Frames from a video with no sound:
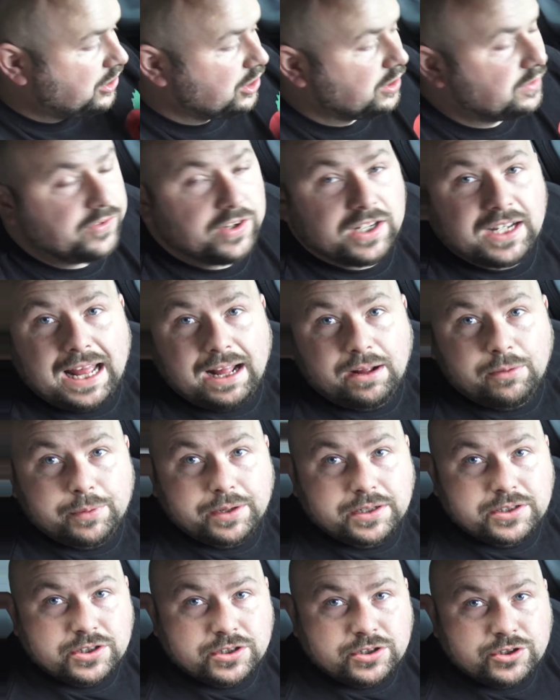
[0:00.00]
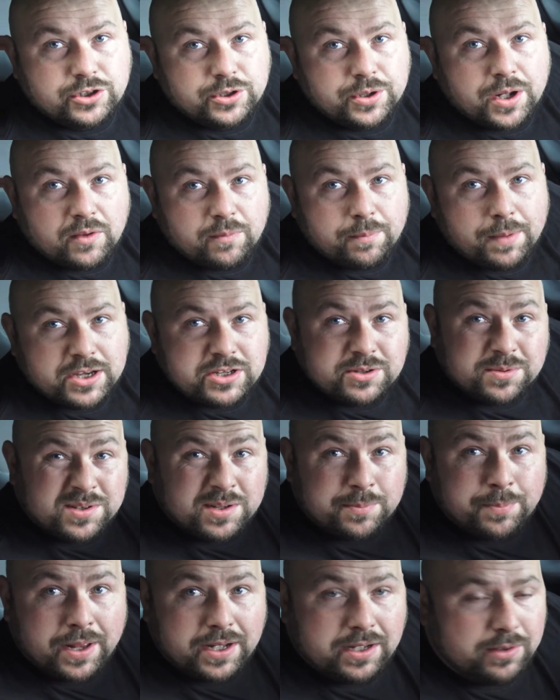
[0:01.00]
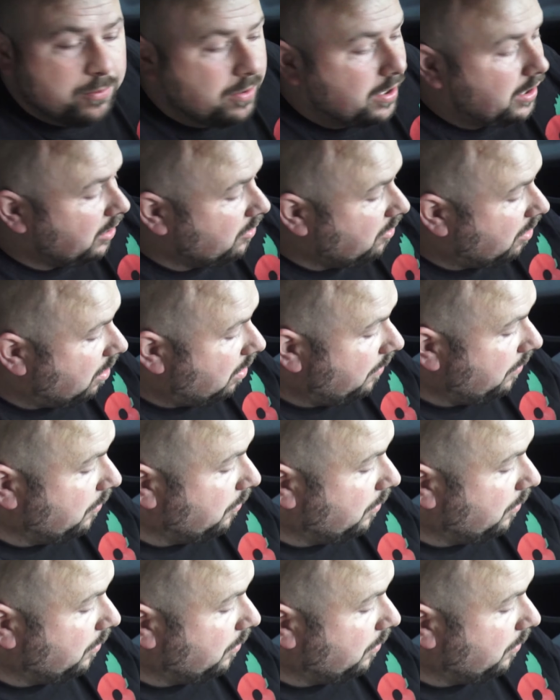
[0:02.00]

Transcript: just for language and unit of measurement, depending where you are in the